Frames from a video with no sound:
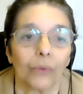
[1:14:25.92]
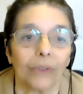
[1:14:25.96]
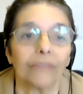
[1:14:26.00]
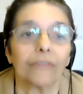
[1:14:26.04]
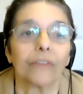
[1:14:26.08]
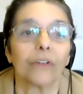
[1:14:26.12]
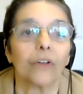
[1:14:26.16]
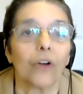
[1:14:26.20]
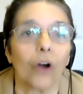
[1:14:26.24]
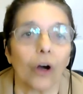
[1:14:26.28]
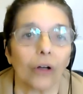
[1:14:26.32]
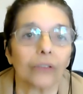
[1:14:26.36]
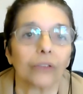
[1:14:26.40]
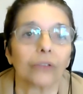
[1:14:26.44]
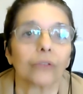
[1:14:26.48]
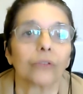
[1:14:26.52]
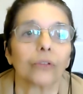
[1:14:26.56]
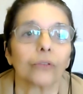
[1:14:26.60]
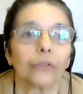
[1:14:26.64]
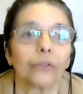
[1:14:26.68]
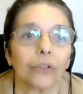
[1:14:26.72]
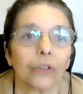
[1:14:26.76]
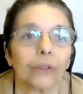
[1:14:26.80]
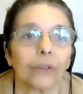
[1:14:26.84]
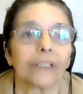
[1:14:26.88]
We've got
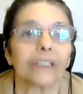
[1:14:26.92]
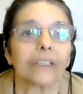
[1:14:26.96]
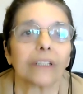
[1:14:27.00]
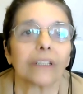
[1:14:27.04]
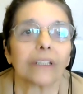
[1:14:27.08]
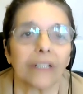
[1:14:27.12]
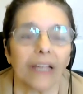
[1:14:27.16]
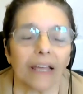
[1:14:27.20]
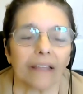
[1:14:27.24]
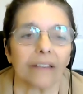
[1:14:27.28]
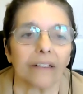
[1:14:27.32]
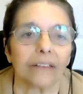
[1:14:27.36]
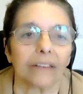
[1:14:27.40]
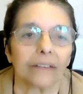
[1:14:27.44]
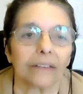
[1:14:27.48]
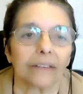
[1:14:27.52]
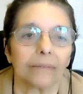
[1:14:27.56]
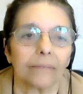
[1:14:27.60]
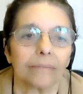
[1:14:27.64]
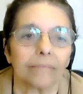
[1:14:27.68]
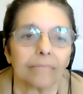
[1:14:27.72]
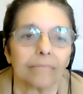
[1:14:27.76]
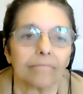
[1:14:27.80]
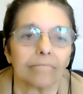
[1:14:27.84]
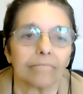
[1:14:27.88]
to do it together.
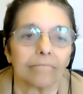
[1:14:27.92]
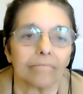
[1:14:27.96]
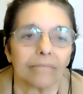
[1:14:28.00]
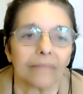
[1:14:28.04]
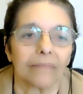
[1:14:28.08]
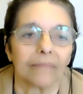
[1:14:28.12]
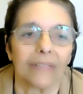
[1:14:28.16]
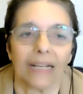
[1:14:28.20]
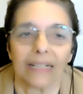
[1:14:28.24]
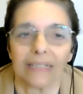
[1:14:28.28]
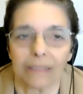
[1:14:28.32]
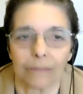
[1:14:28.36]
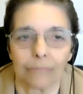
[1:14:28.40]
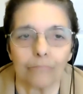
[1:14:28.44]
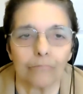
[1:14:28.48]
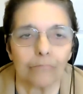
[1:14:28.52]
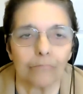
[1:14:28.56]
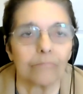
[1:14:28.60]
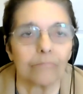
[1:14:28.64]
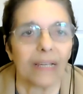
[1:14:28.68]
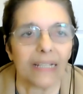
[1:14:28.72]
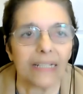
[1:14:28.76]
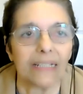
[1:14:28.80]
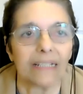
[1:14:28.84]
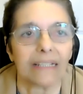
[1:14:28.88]
That's
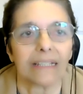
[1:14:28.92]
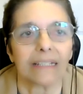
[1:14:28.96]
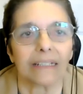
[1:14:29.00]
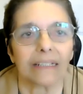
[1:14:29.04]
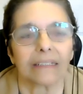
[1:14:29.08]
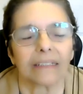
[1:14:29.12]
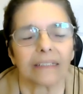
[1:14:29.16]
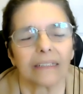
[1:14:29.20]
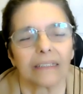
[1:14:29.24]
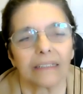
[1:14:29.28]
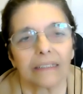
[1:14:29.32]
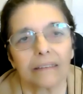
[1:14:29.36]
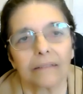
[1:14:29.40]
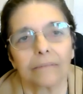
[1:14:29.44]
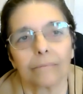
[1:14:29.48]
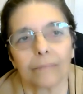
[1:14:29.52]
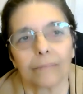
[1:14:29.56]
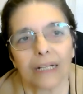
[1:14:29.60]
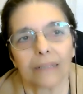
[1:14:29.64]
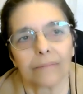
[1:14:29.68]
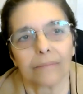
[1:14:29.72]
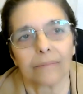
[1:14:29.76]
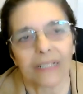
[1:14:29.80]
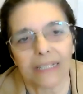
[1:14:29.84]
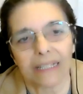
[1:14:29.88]
basically
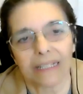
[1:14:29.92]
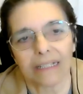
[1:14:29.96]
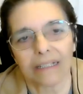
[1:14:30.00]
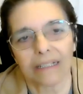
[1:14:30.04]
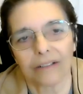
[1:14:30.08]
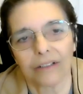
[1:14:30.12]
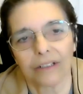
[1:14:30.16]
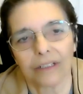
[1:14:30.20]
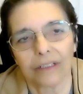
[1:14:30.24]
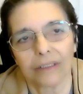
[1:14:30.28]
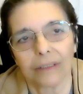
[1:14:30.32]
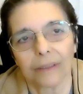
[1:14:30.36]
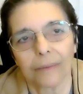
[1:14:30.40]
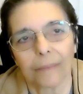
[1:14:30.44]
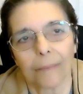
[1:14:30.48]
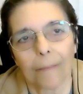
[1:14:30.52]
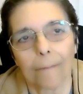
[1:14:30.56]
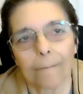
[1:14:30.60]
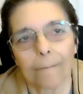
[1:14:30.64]
my message.